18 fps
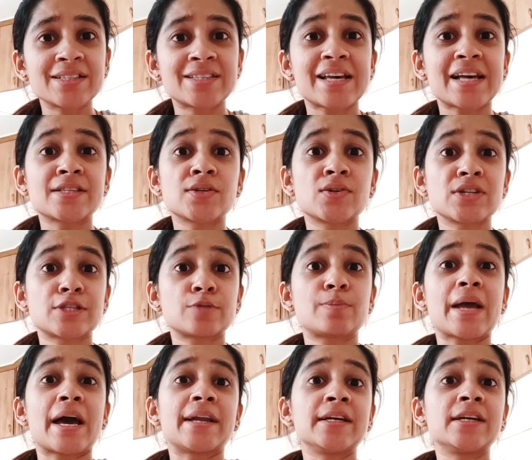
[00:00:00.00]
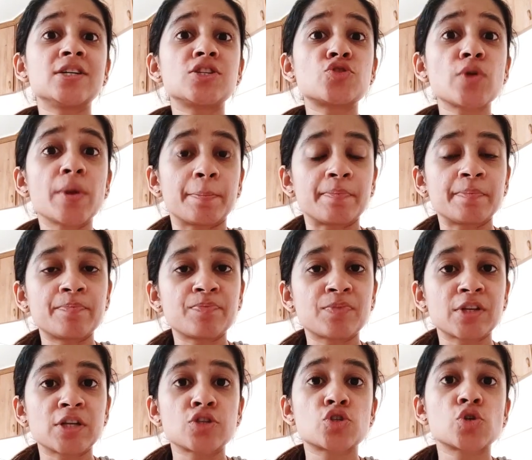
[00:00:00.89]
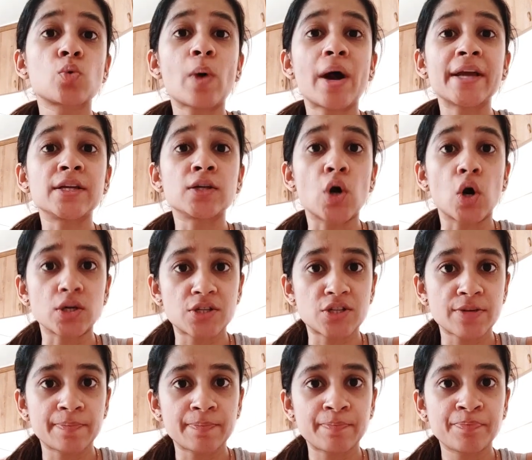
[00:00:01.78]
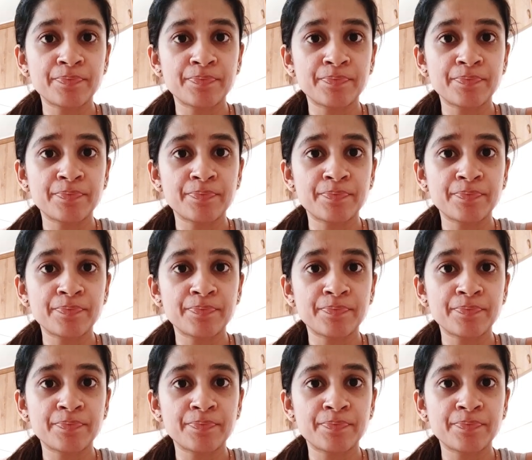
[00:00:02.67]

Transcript: It's as good as planning a trip. So why not?